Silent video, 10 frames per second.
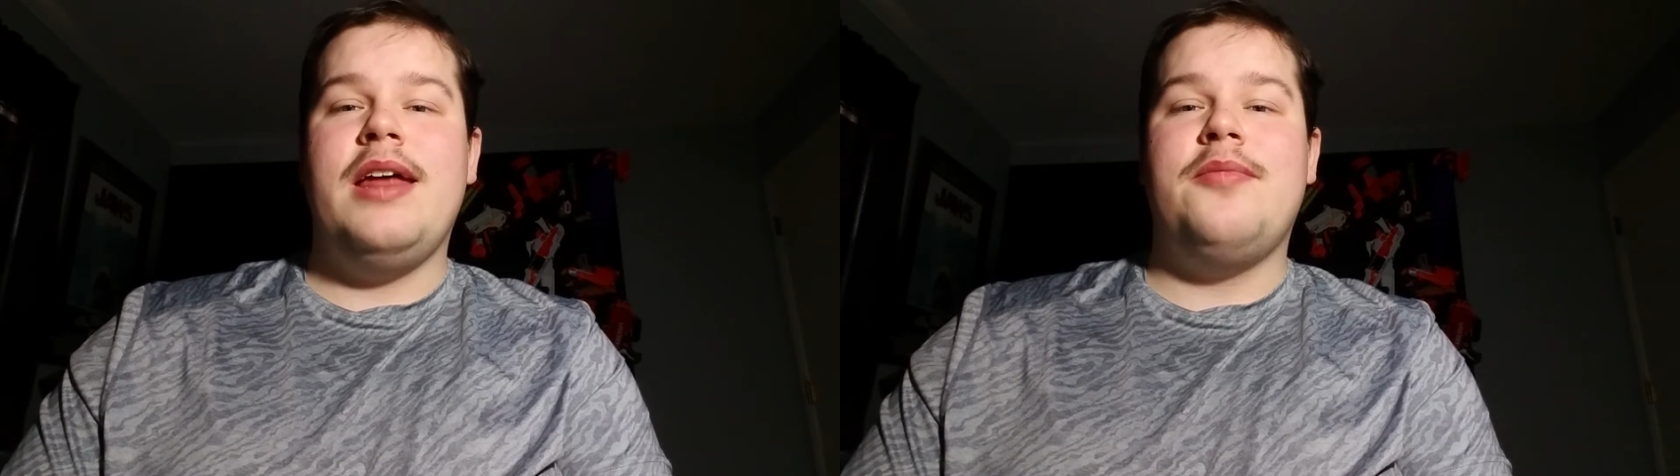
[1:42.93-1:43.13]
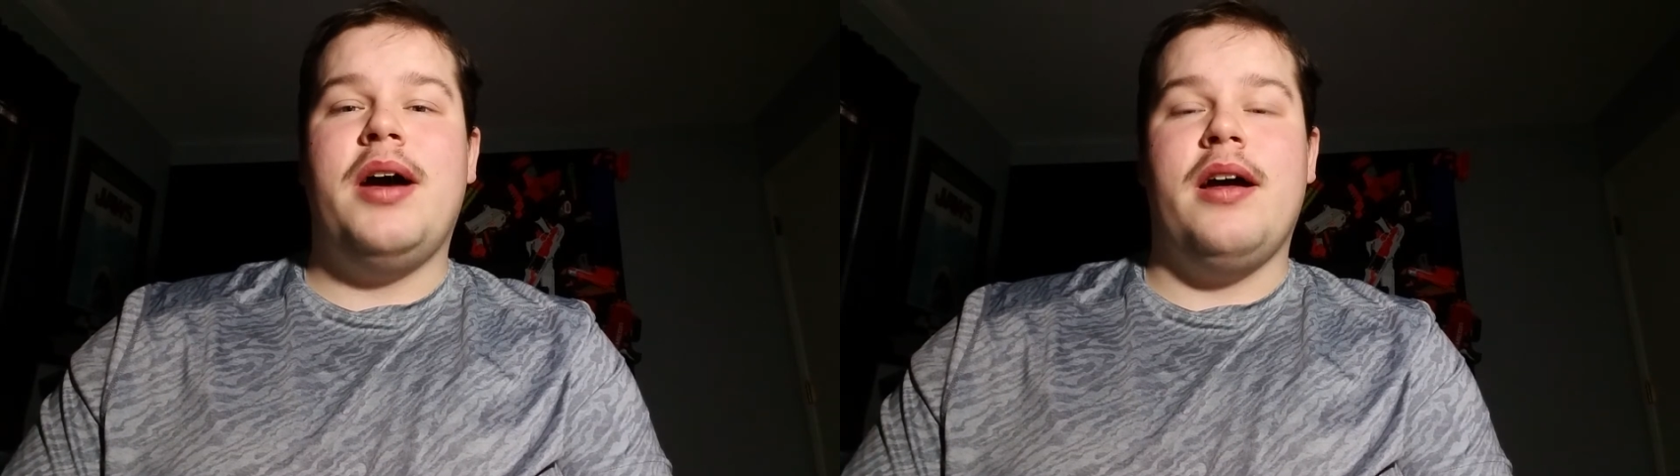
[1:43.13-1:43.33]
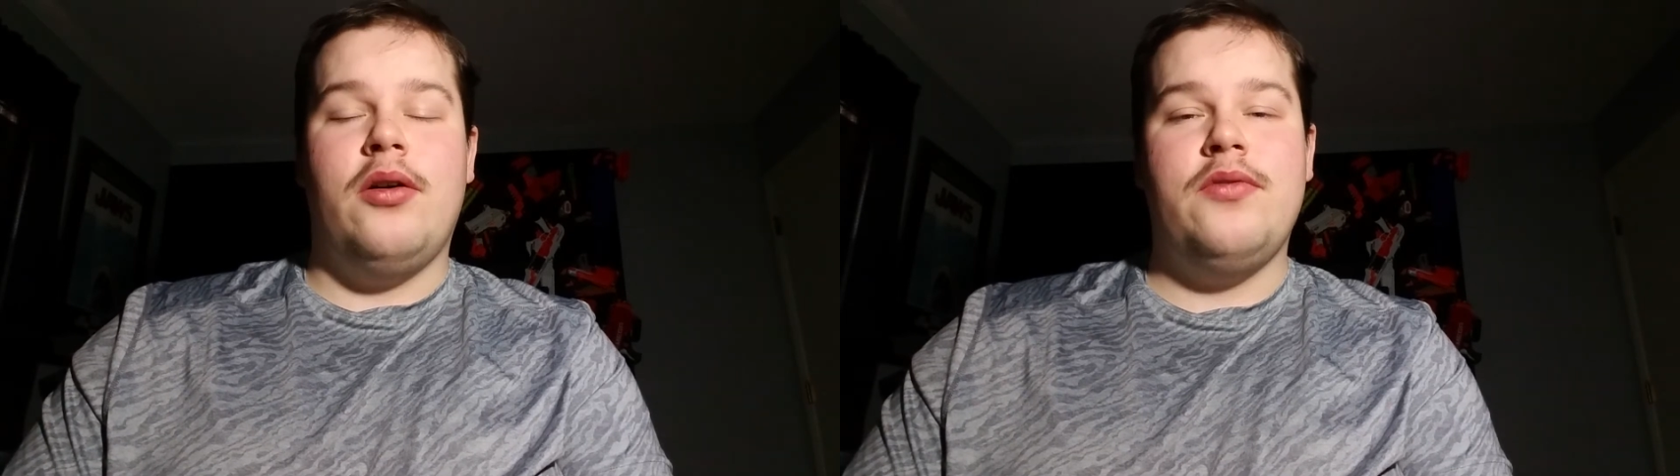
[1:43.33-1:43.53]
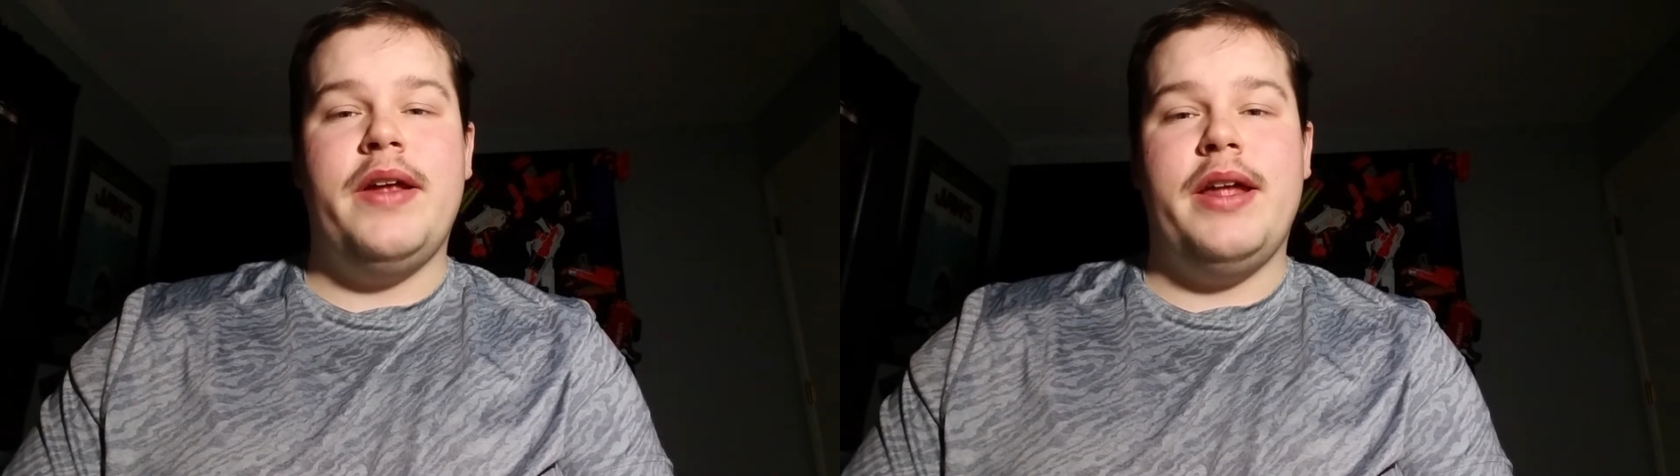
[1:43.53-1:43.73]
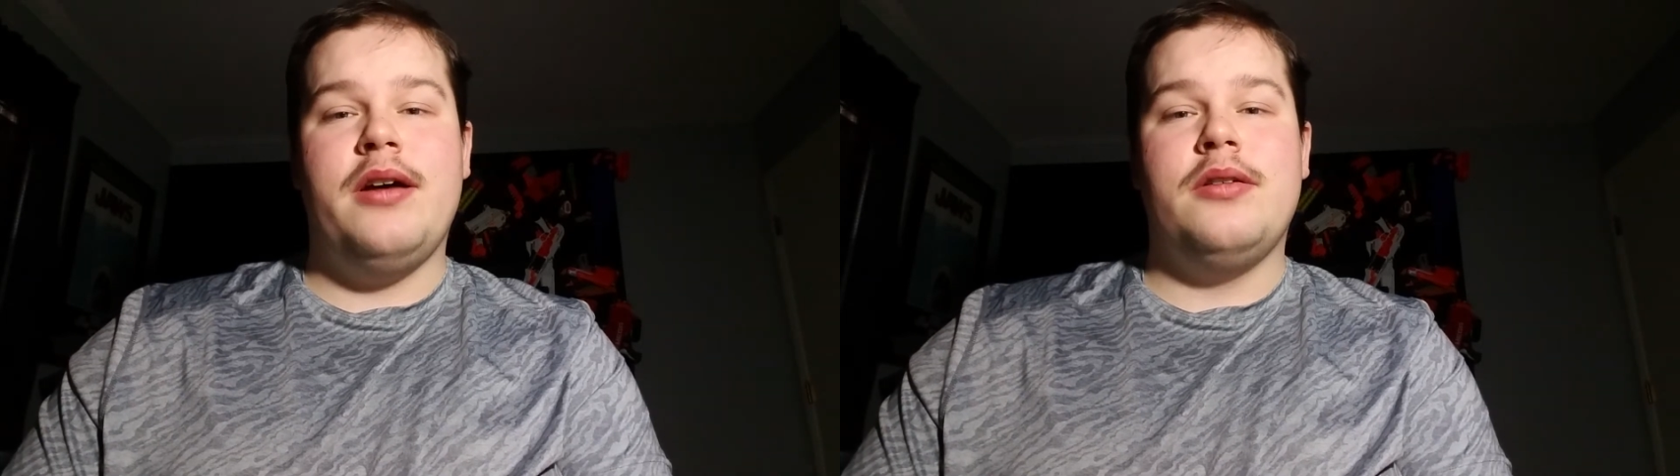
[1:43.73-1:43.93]
of my own
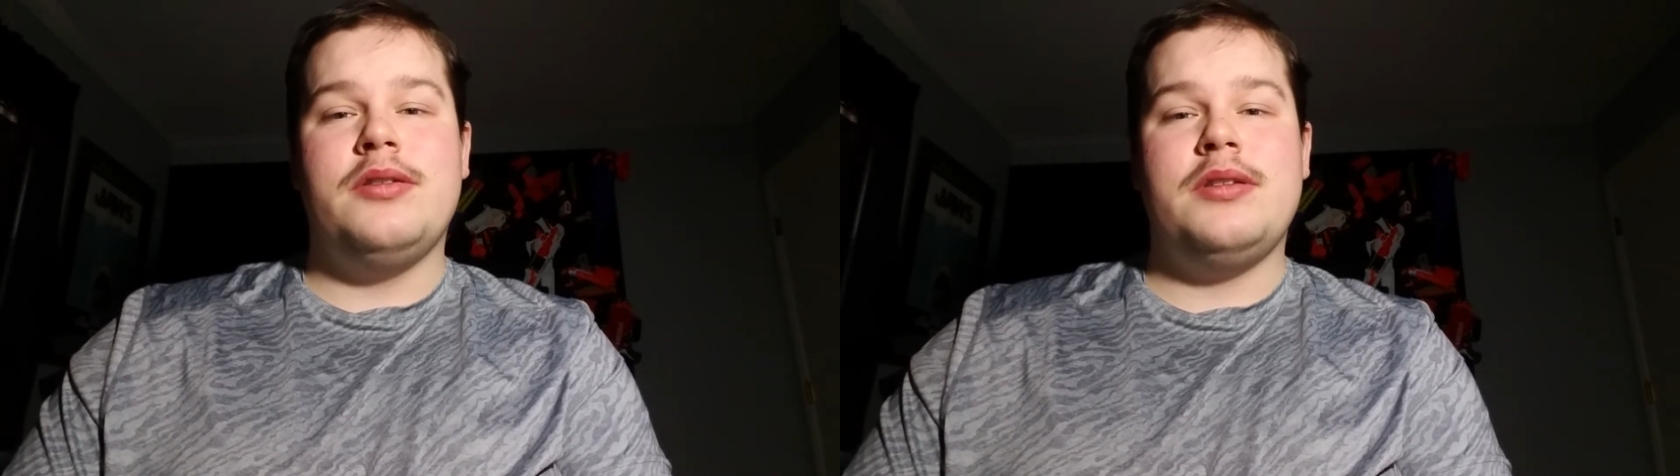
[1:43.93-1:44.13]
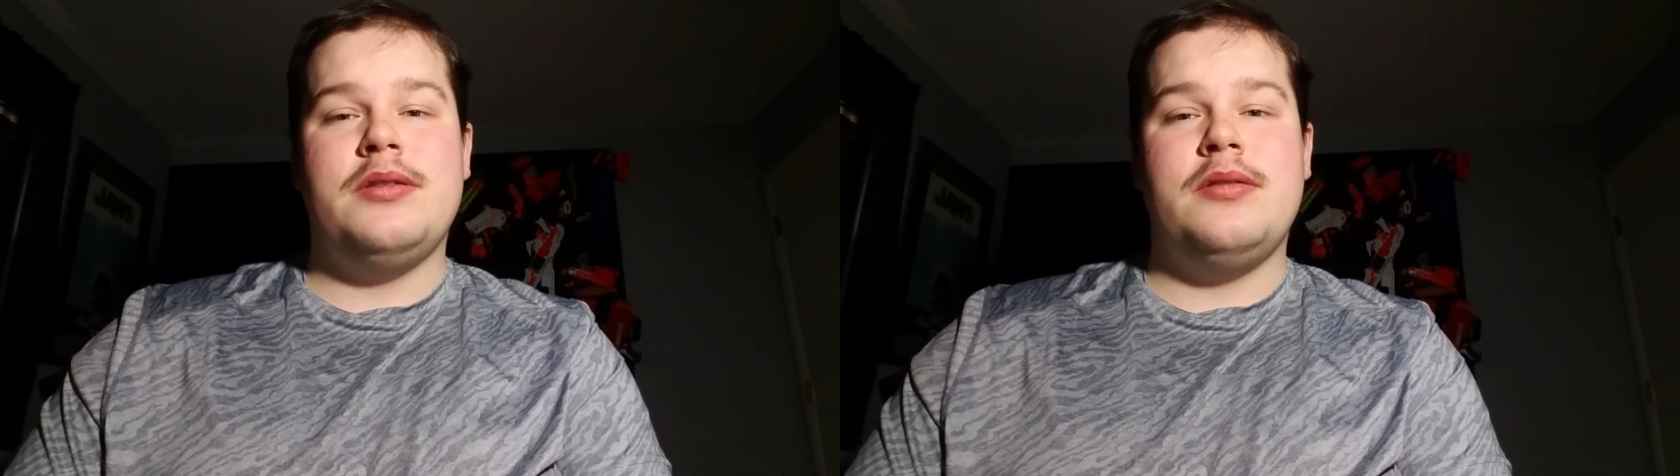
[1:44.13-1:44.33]
videos